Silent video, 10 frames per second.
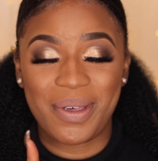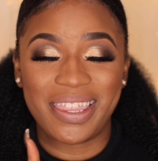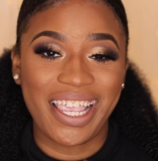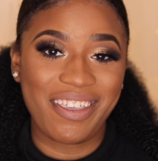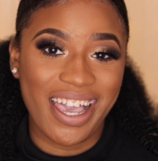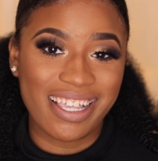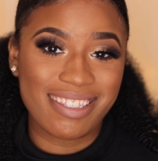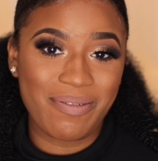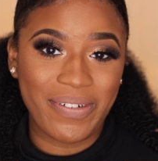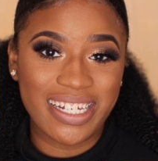But thank you
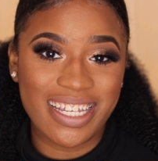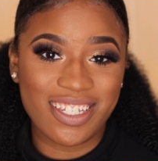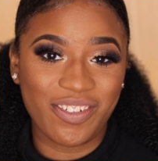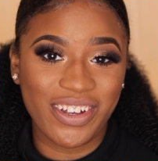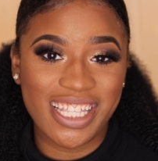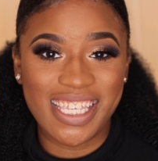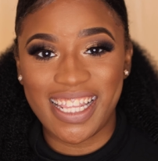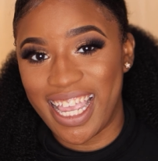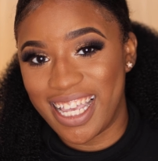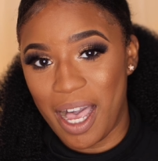guys so much, and don't forget to
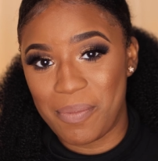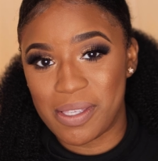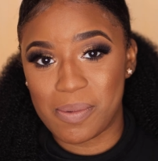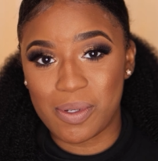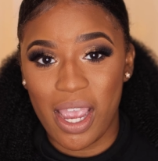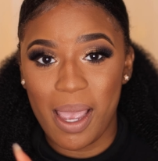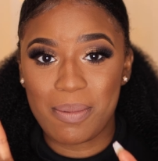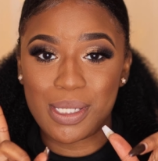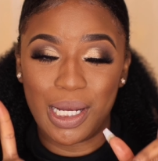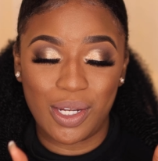like, comment,
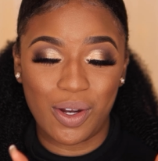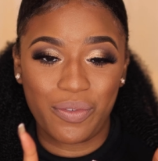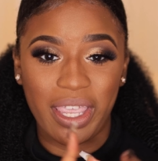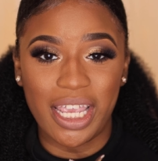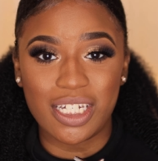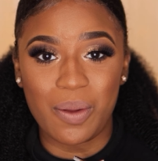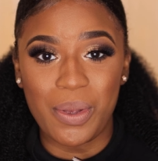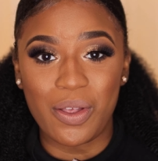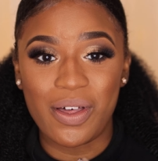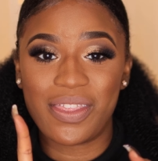subscribe, turn the notification
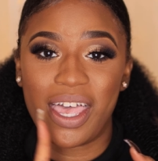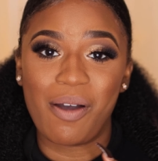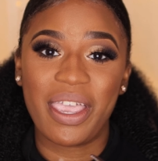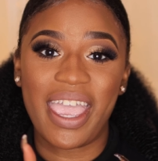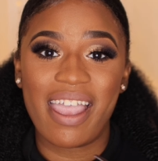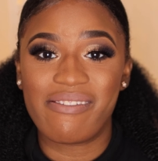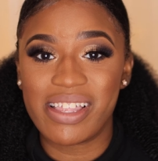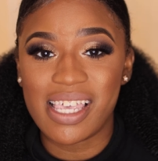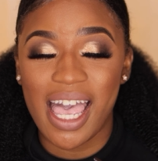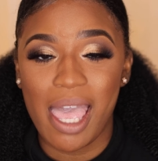bell on. That way
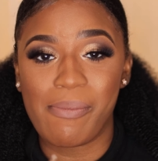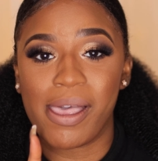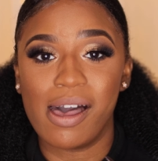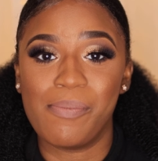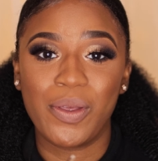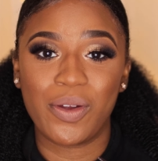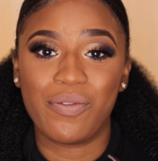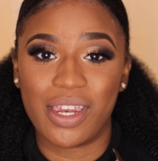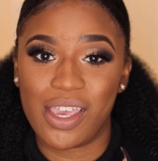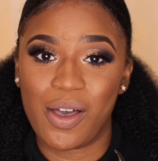every time I upload a
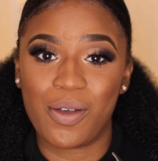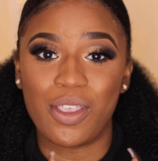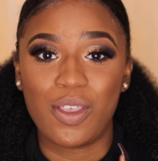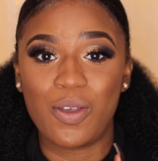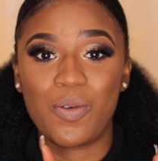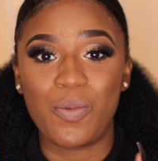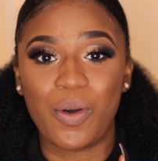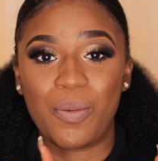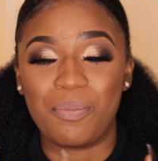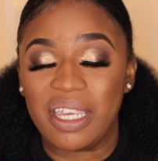video, you
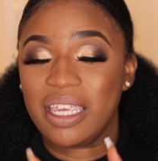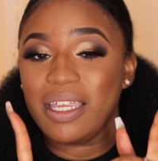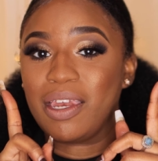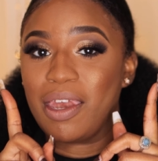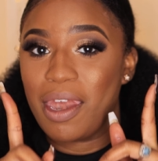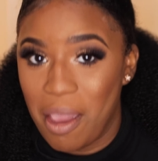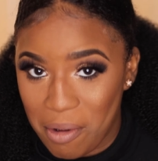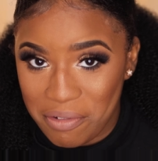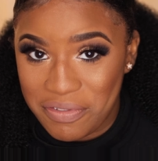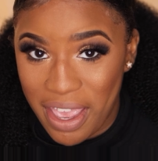will be
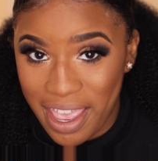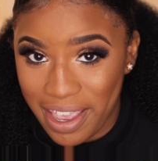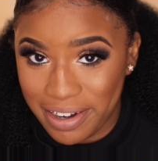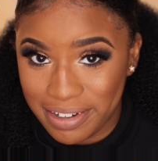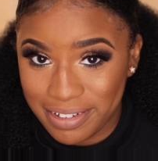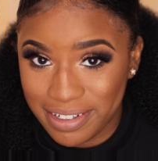notified,